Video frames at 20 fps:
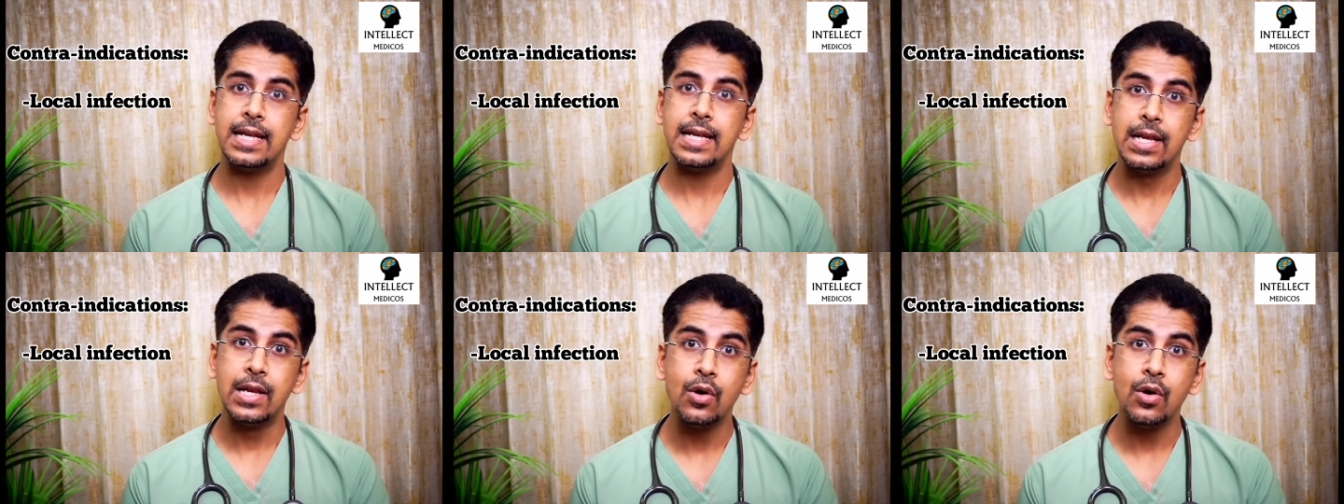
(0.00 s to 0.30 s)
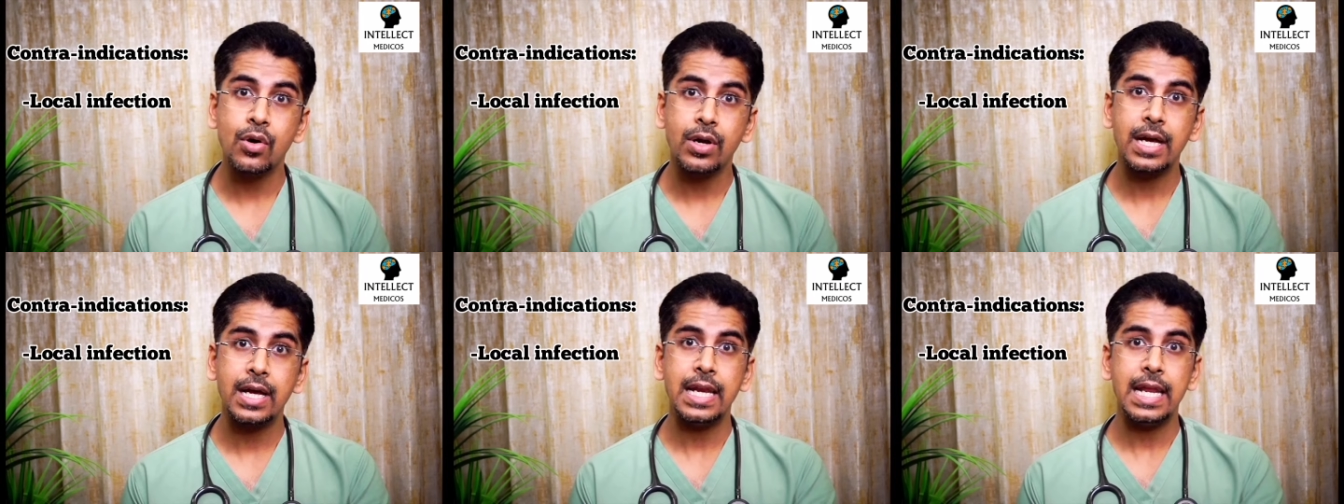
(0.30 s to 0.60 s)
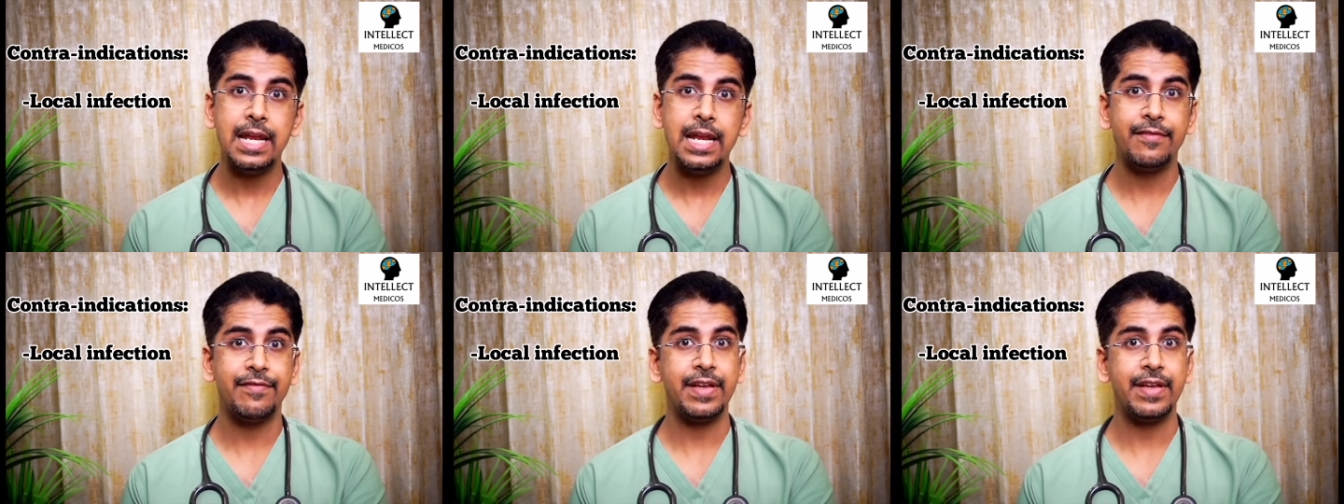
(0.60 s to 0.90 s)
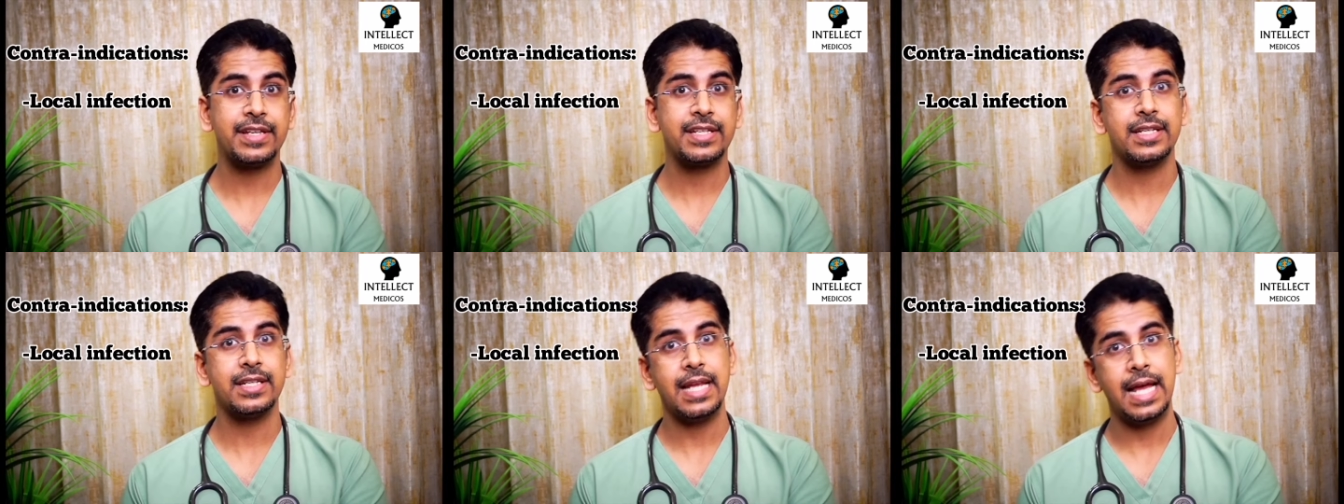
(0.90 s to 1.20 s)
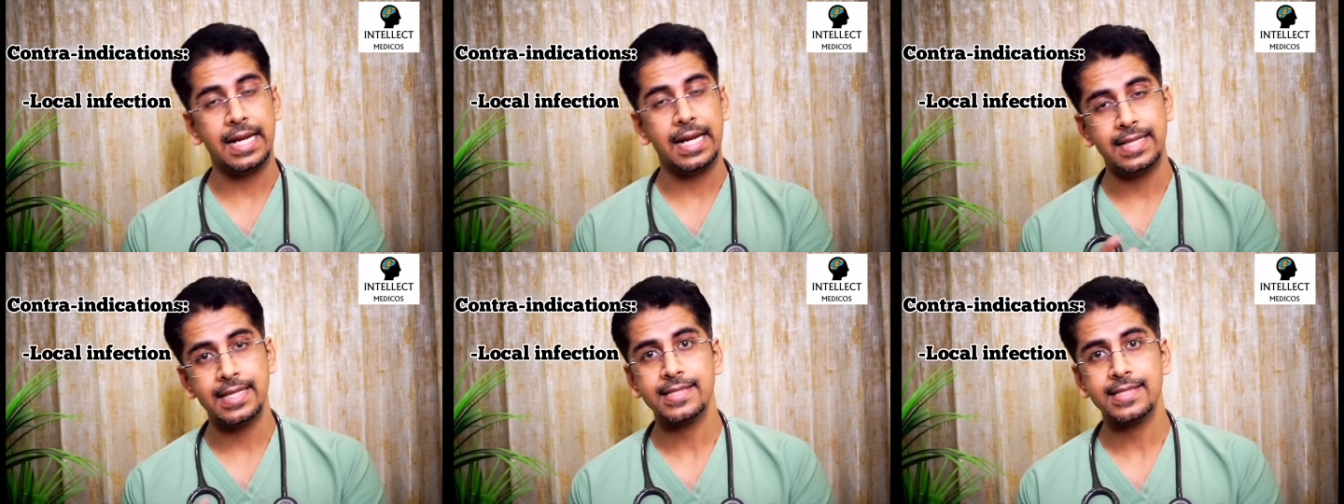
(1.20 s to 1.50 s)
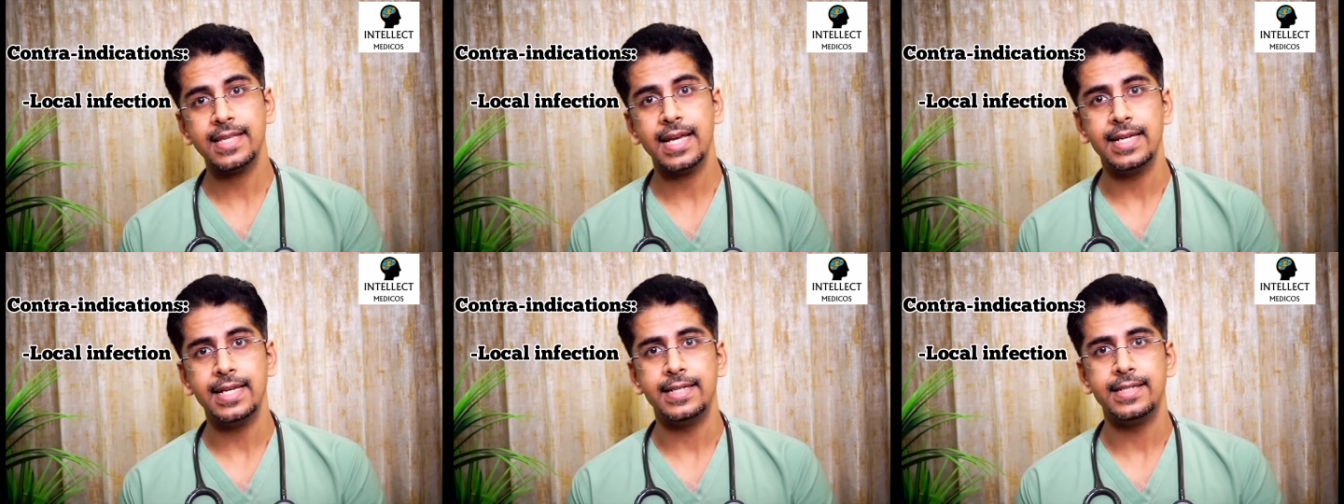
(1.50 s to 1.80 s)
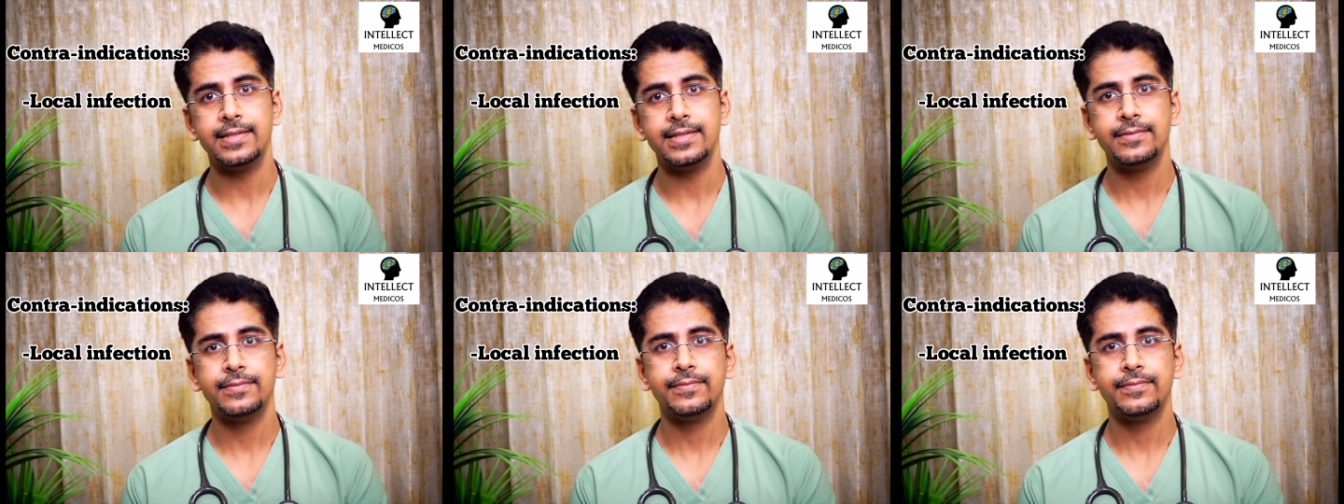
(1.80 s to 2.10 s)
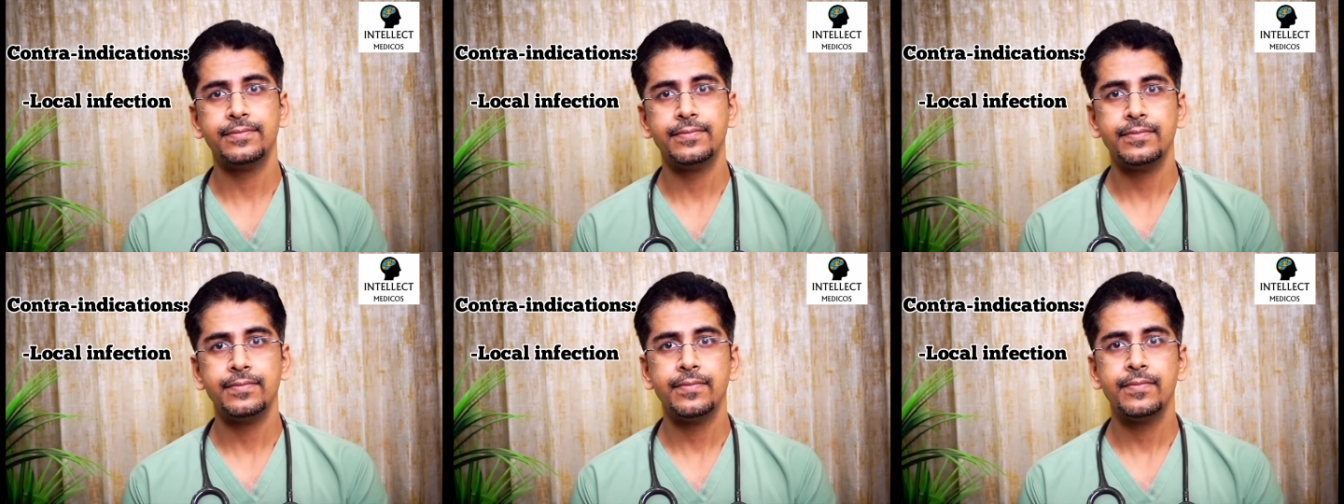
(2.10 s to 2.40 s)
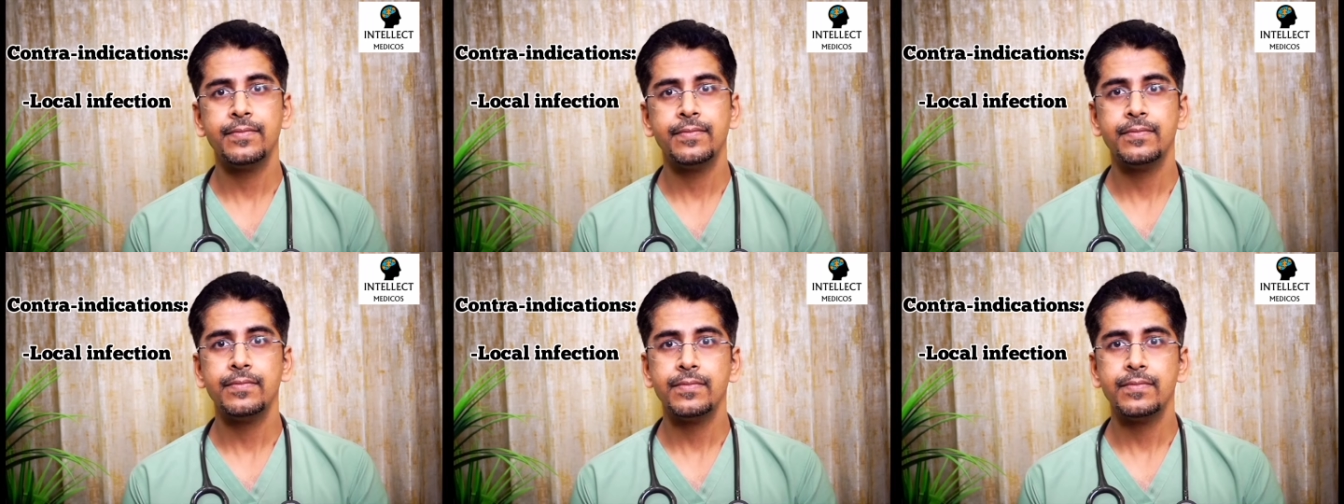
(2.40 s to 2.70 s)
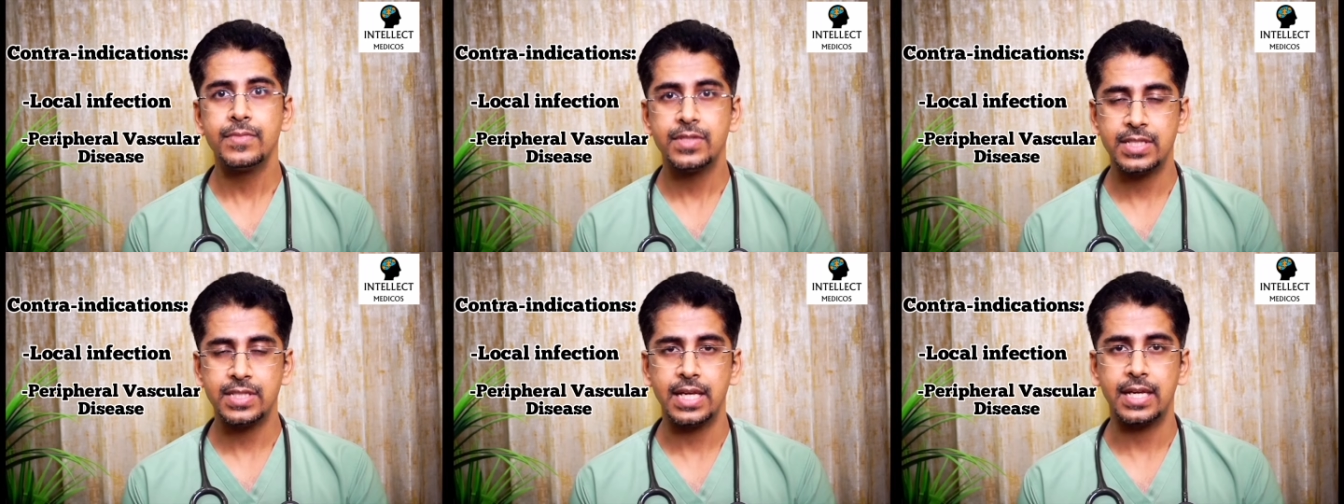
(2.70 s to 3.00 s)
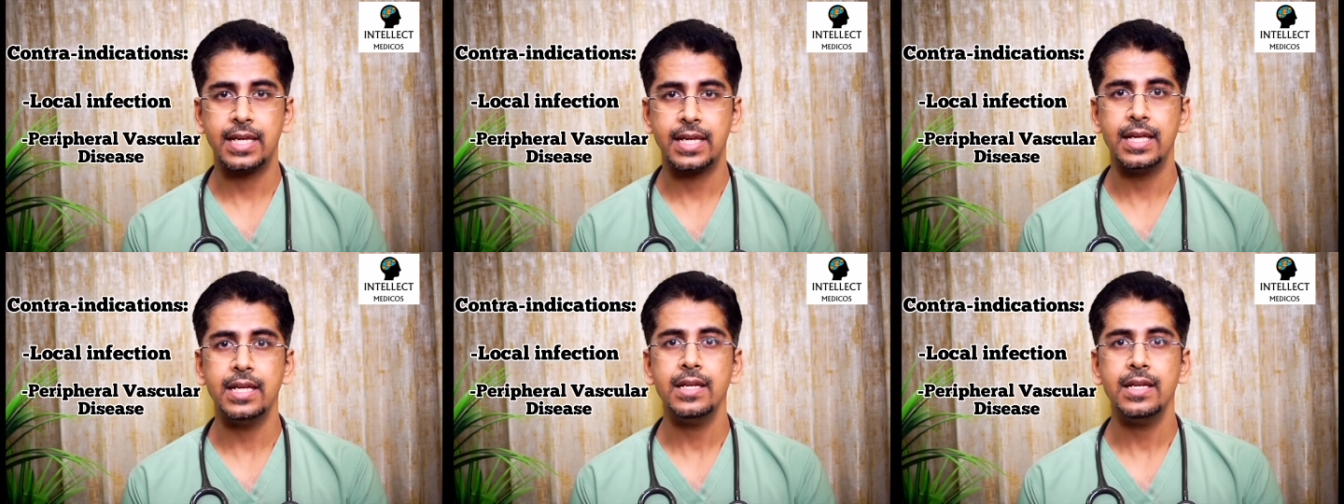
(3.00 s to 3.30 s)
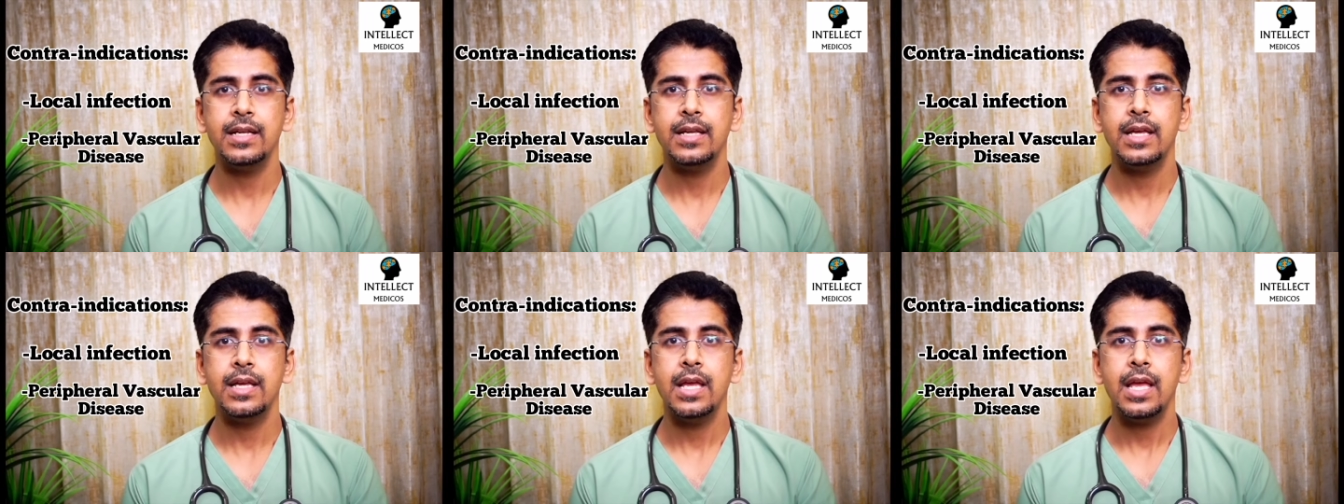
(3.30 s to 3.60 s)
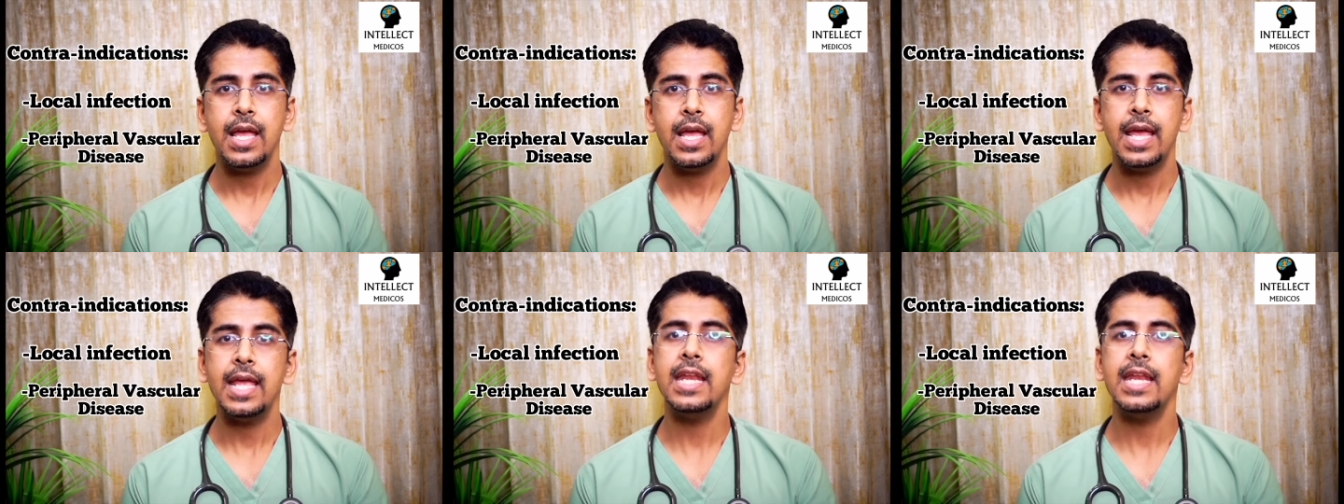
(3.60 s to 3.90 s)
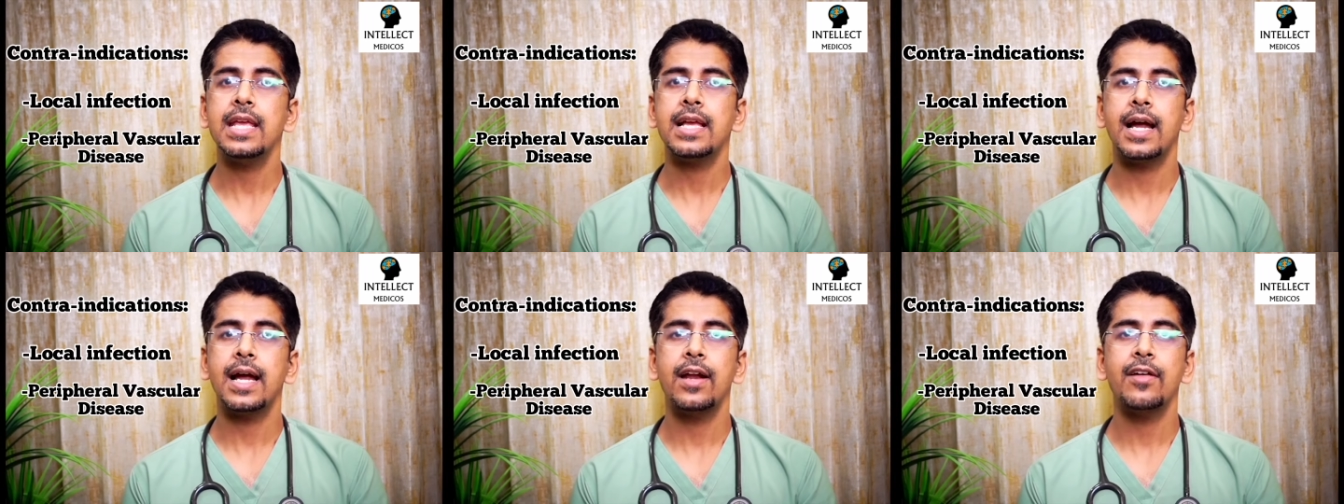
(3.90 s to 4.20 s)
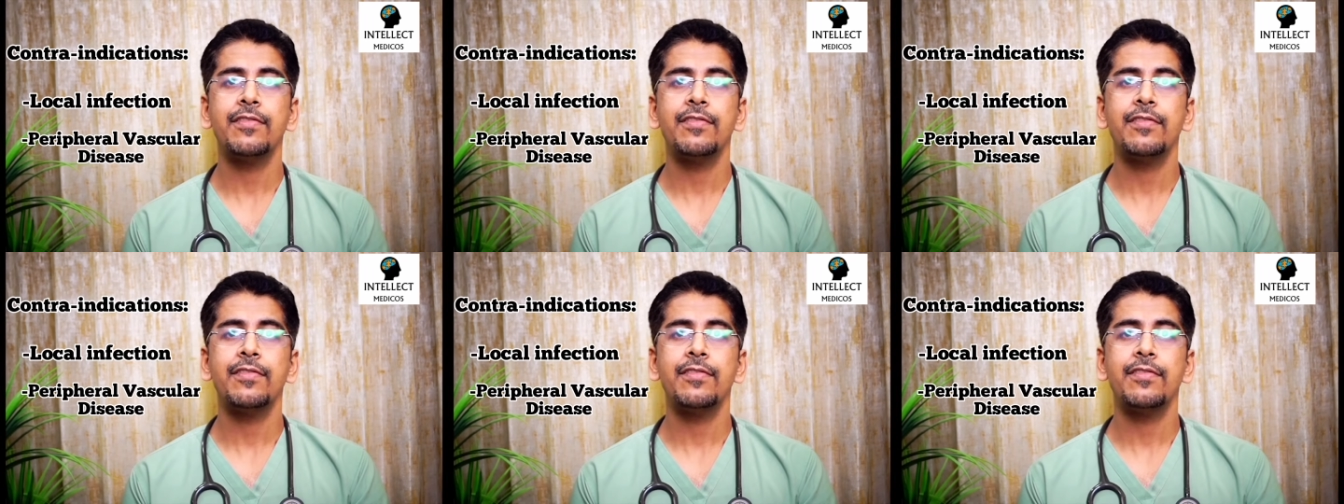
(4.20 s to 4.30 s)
local infection at the site. Second, any kind